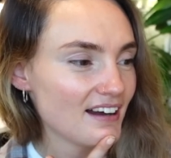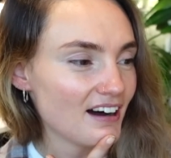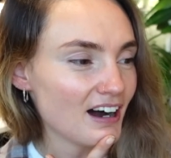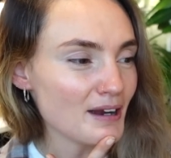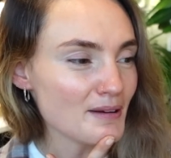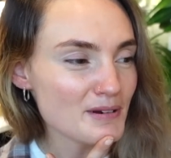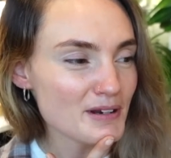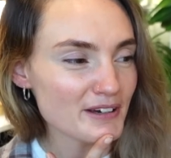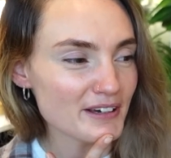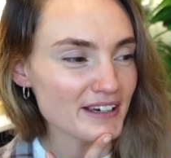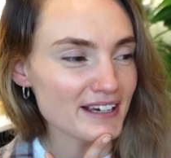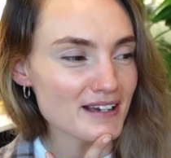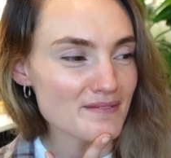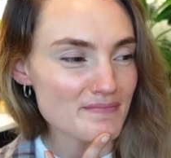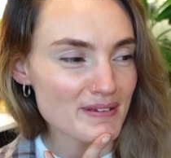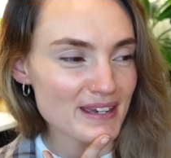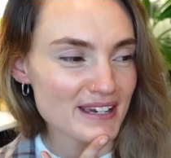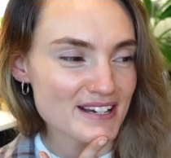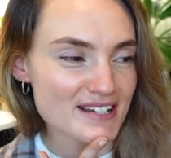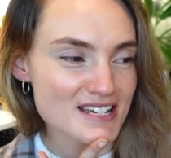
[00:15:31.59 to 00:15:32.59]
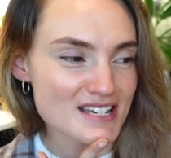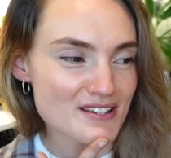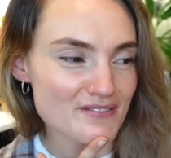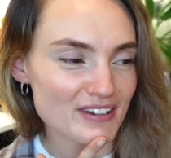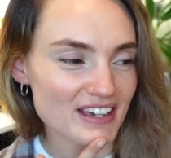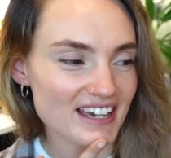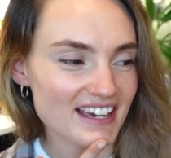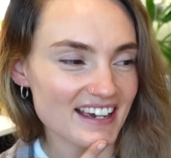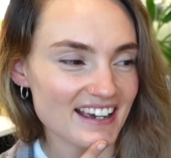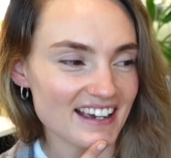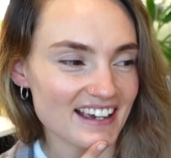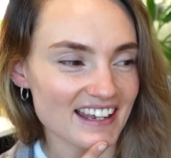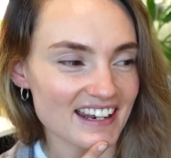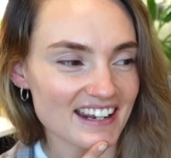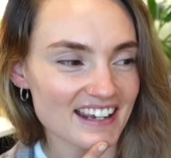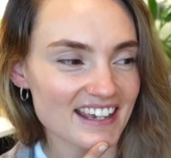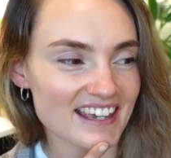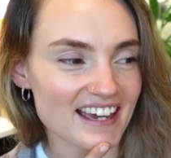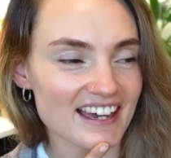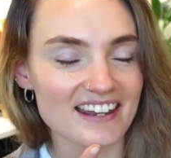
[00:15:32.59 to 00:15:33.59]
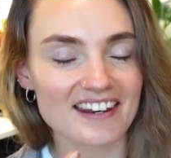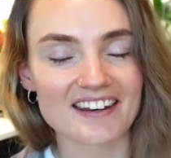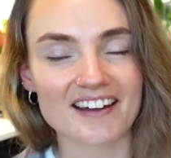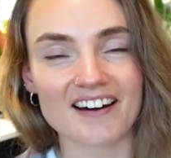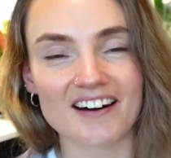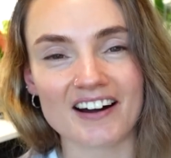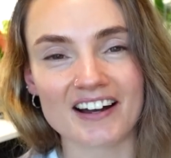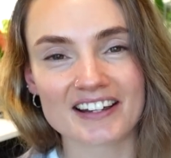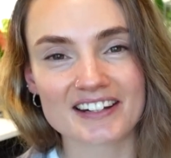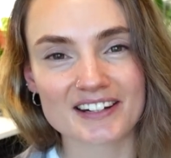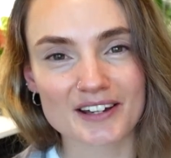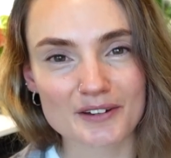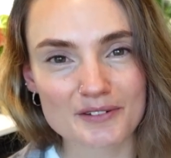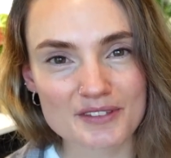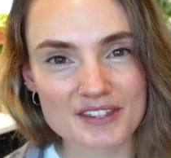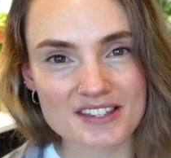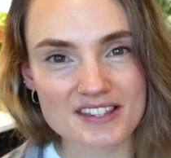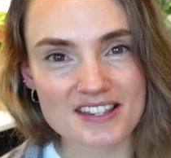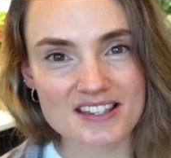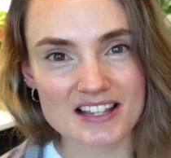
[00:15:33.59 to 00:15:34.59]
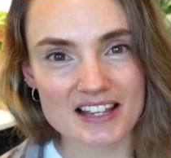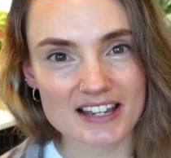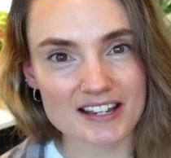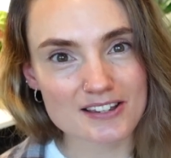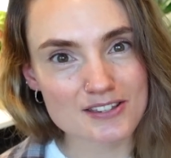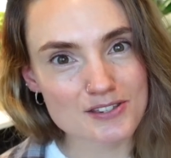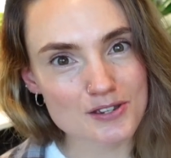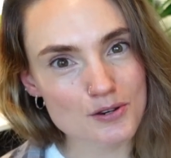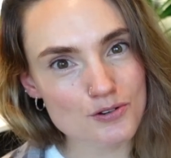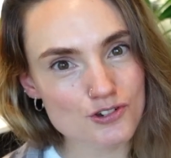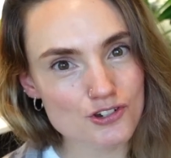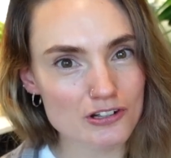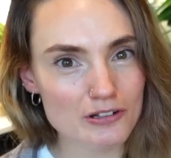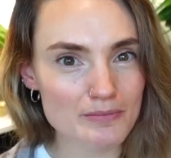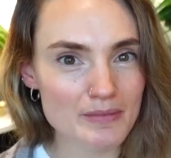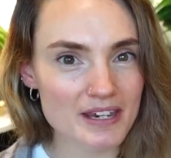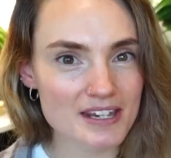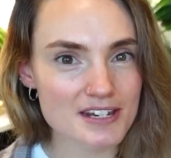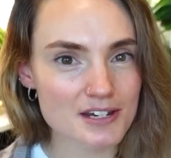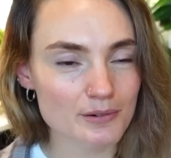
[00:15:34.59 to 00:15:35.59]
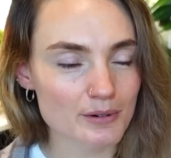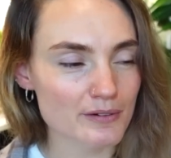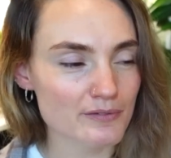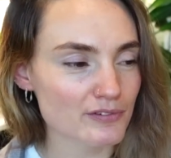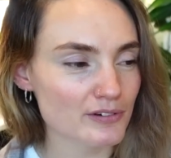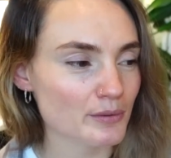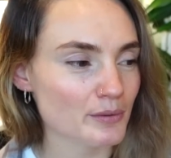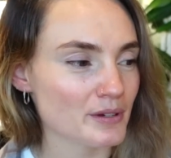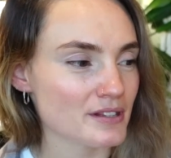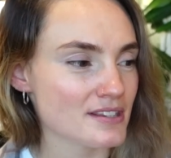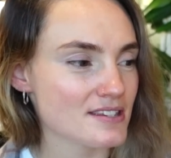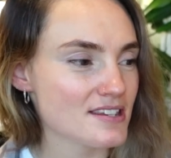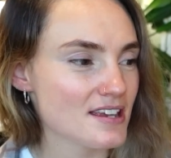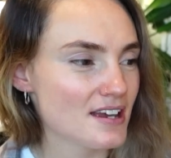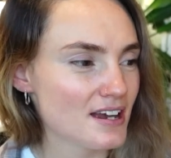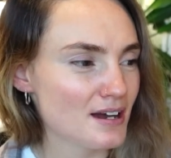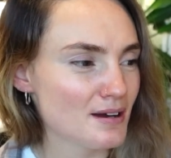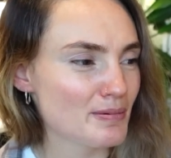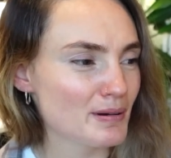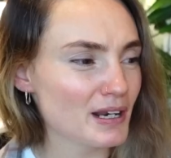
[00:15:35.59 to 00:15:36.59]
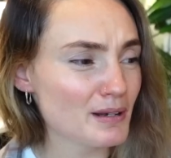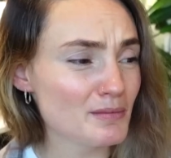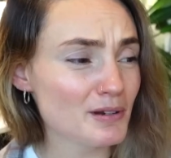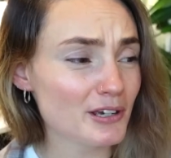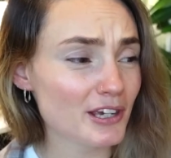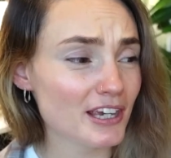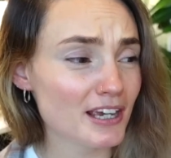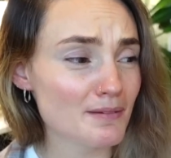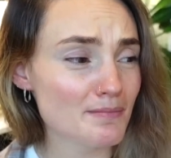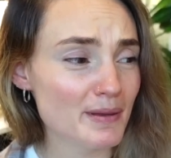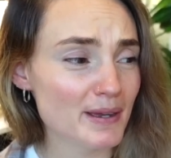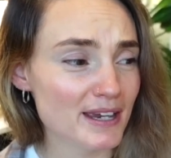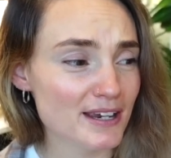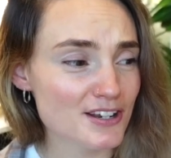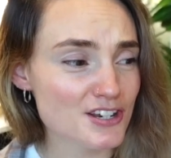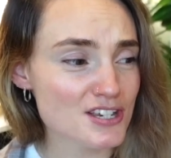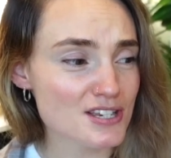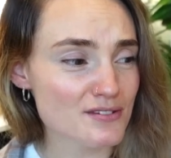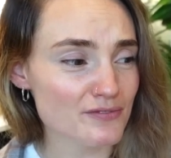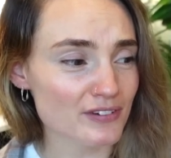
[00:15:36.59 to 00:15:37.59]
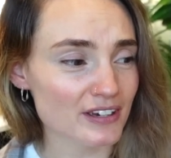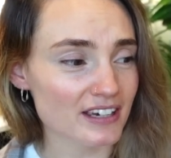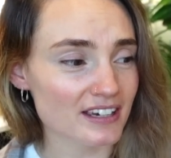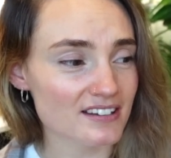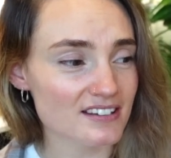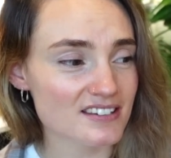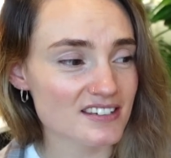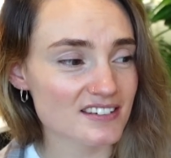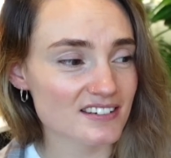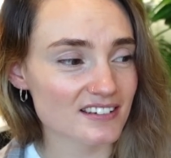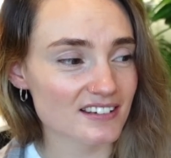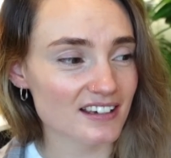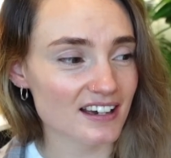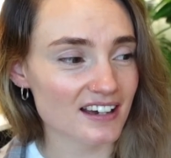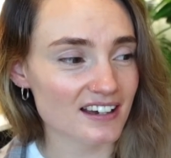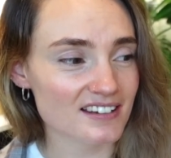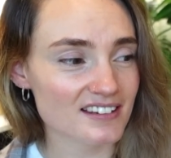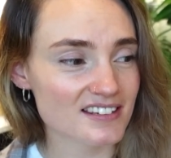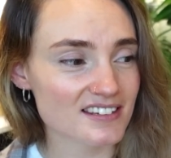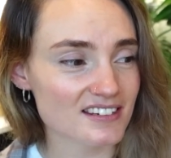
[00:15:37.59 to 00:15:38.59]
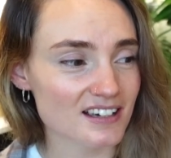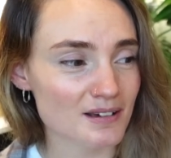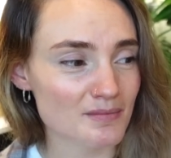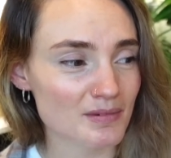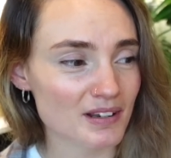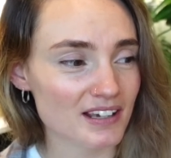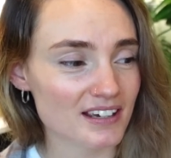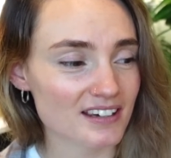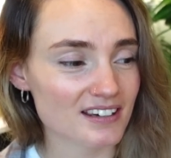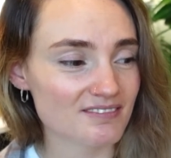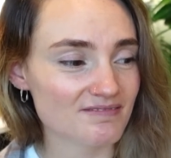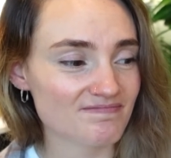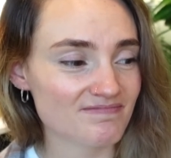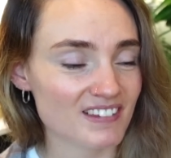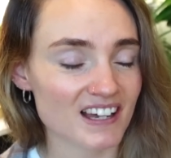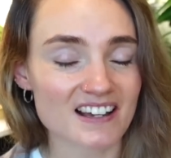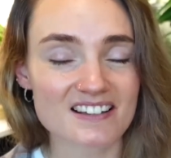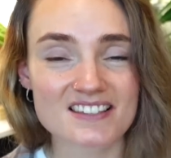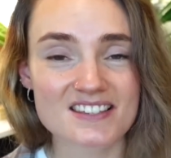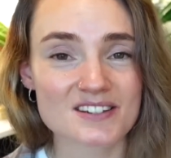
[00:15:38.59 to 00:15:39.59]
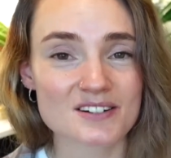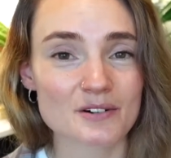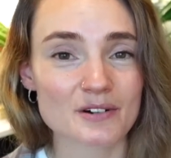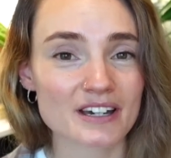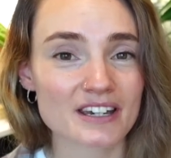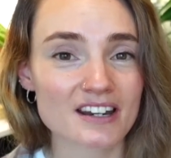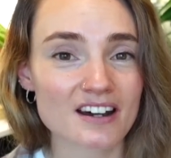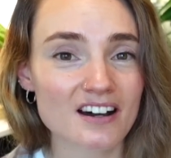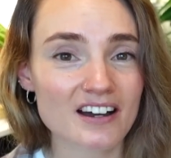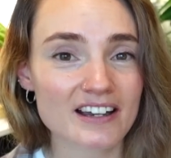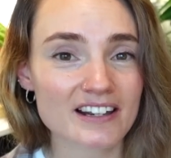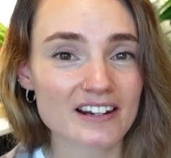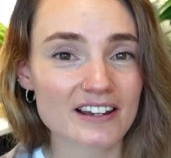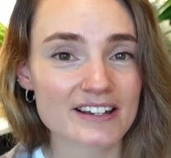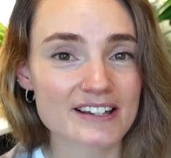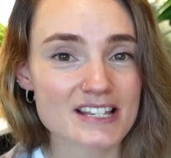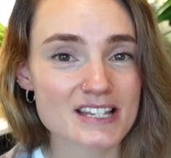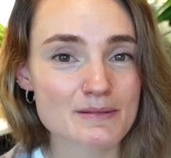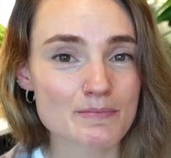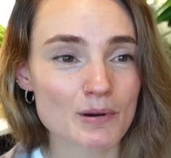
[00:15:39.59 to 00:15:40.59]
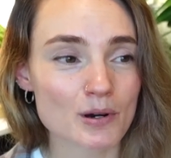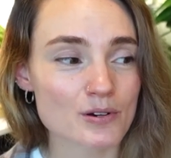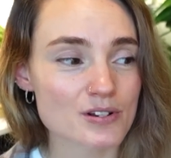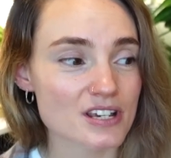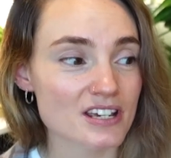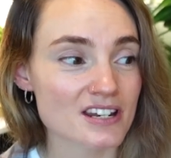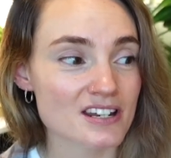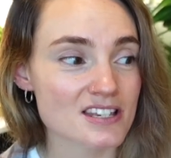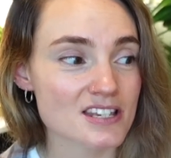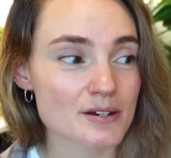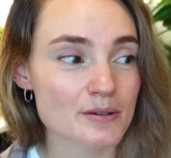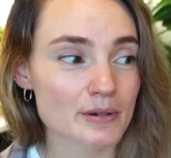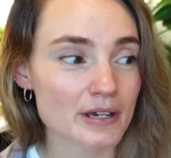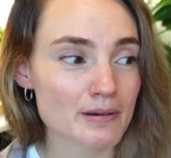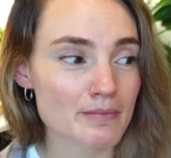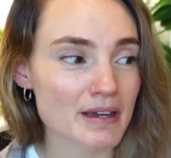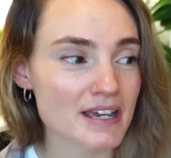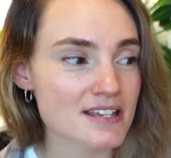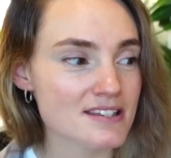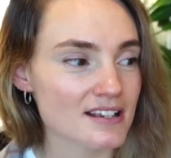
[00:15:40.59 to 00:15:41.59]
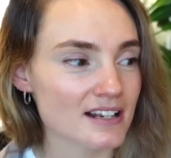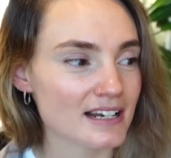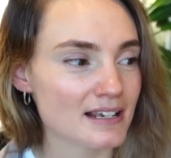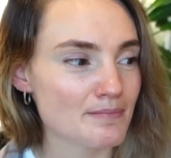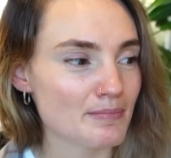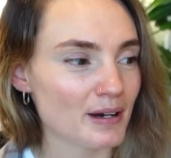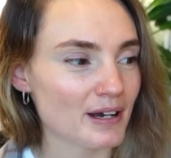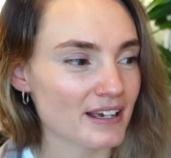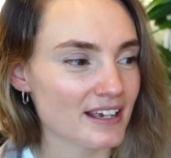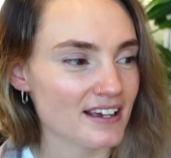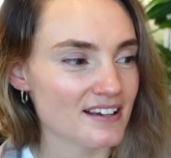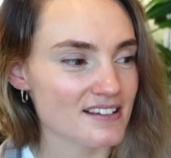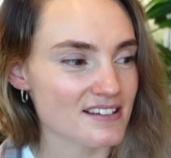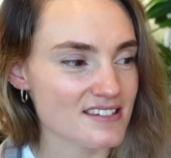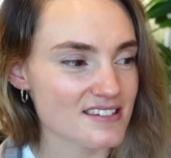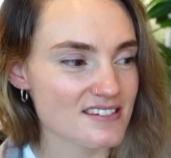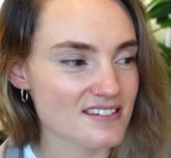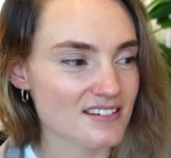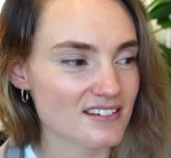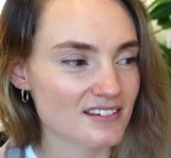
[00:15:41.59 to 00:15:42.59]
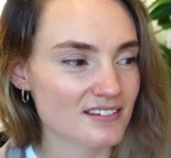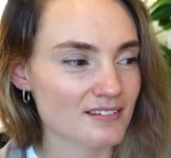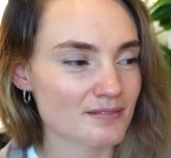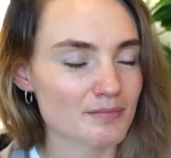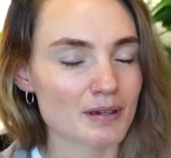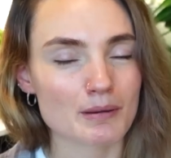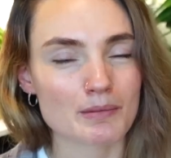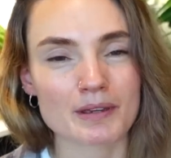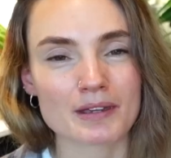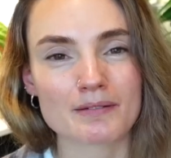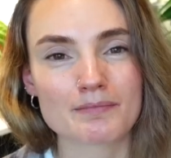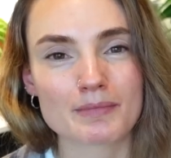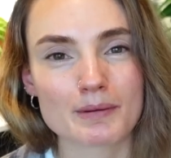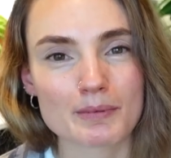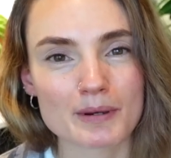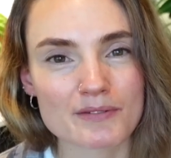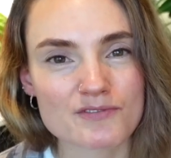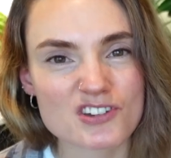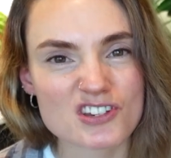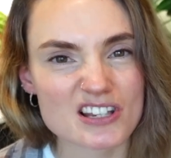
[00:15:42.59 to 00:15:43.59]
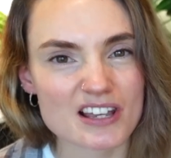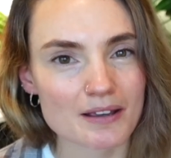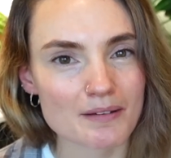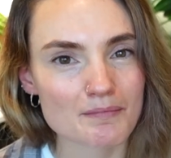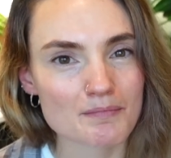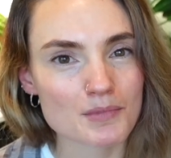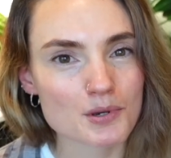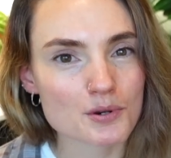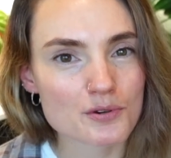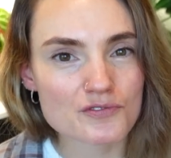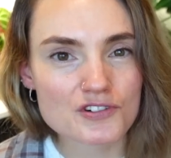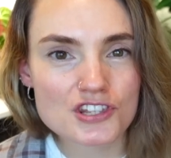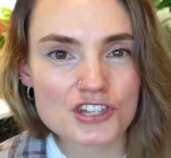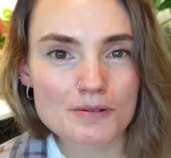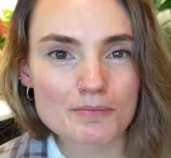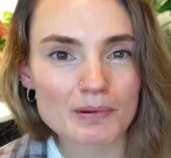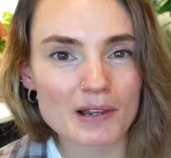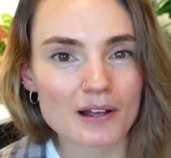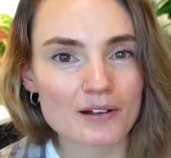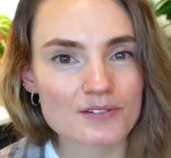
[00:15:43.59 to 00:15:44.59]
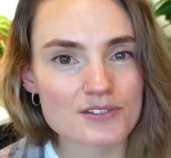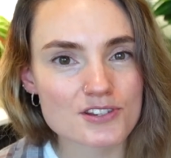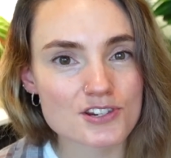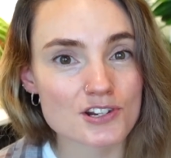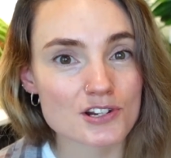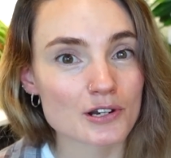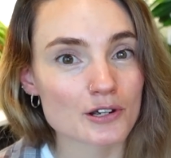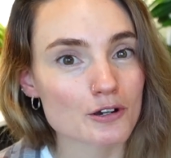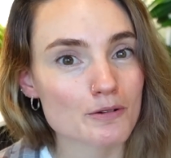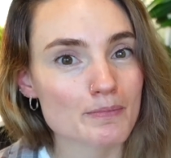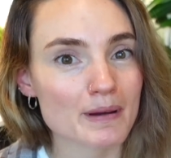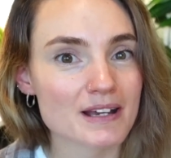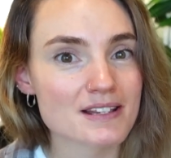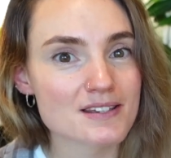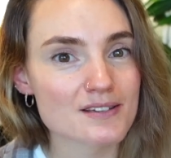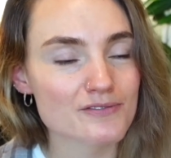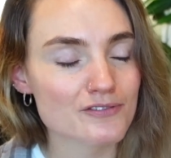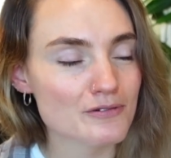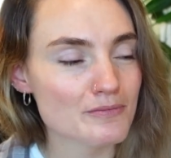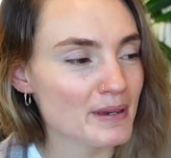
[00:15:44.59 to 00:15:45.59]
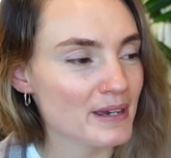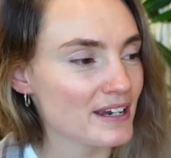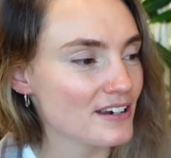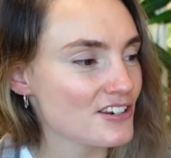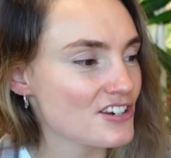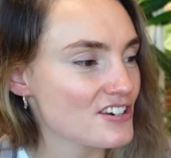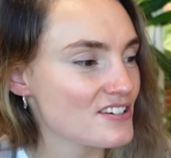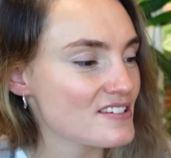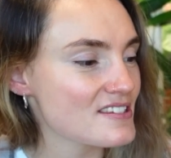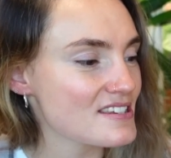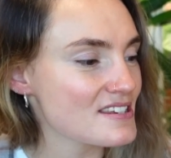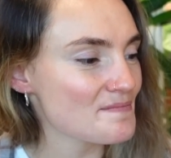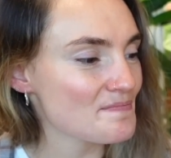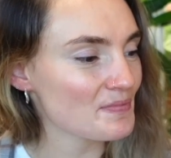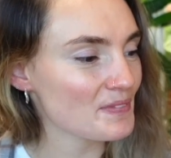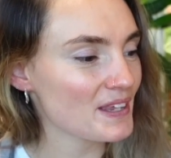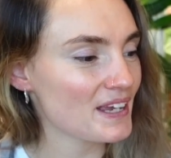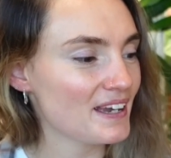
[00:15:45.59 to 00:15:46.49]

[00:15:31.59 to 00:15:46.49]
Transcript: I'm looking at pictures of it here, and again, I know this is like social media influence, but I'm looking at pictures of it and I'm like, that's not in a high light spot, and it's doing amazingly, but I guess maybe people have just like moved the plants to look better for pictures.